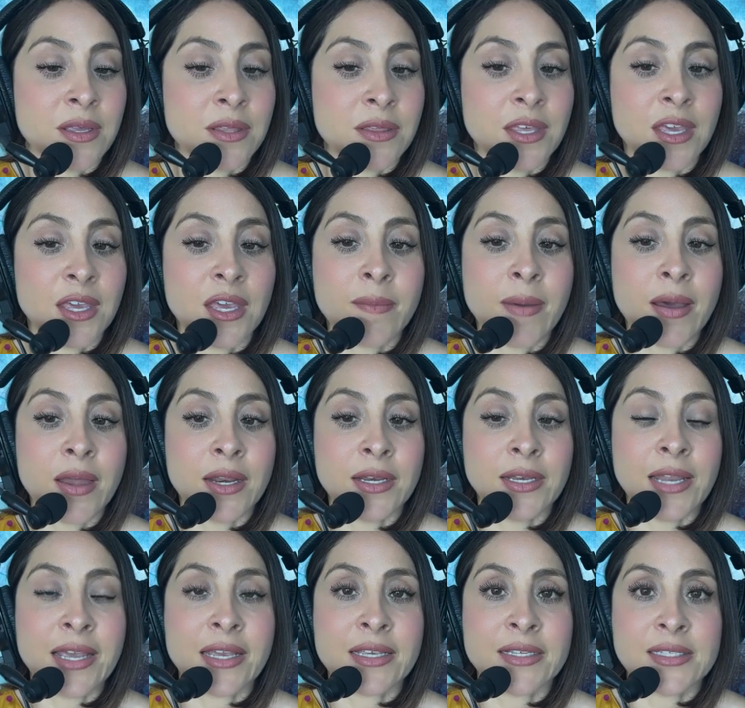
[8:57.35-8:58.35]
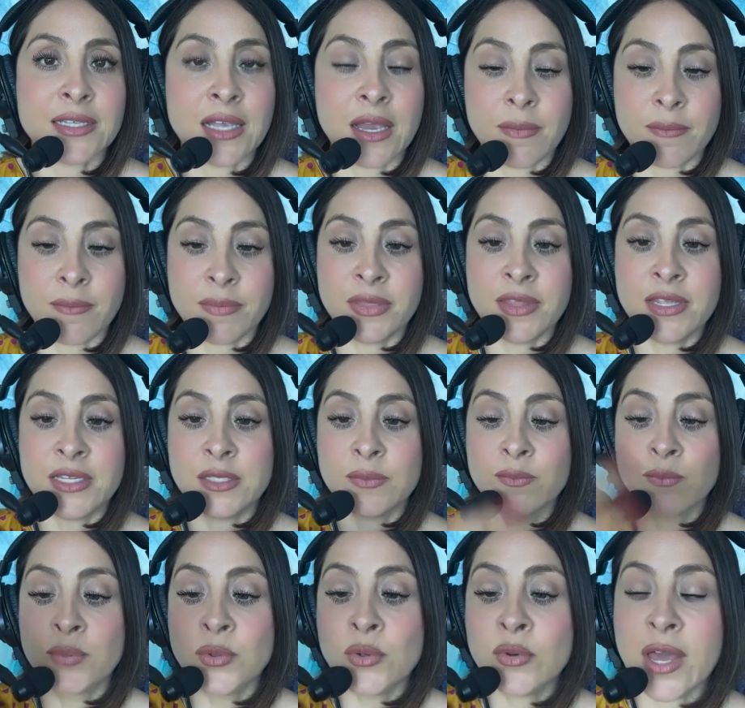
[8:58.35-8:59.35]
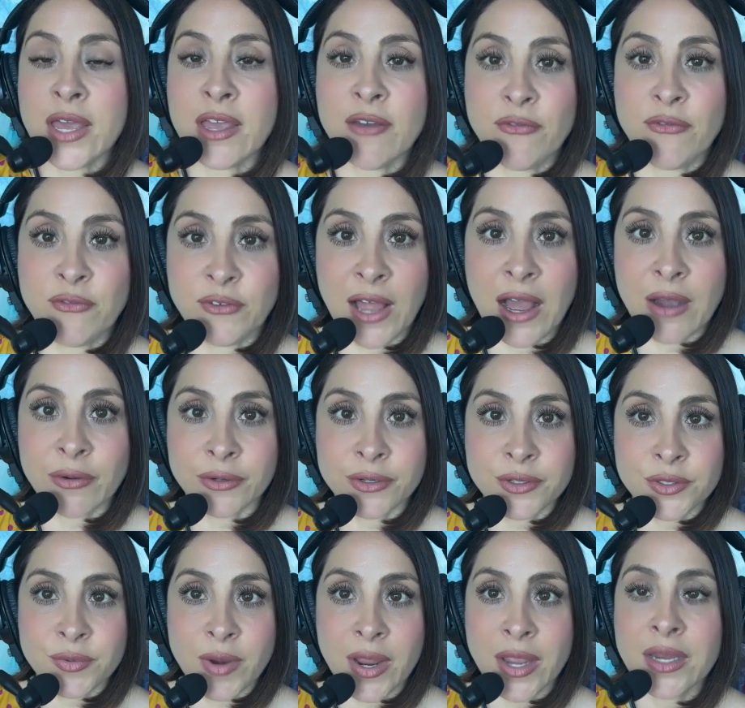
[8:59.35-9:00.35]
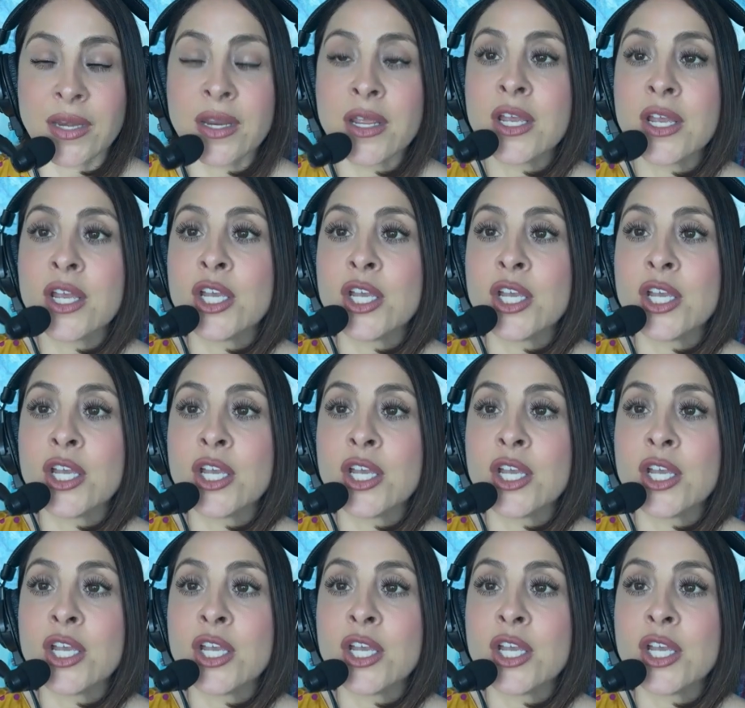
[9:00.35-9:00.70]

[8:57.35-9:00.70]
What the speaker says: think about it like this bouquet of flowers, right?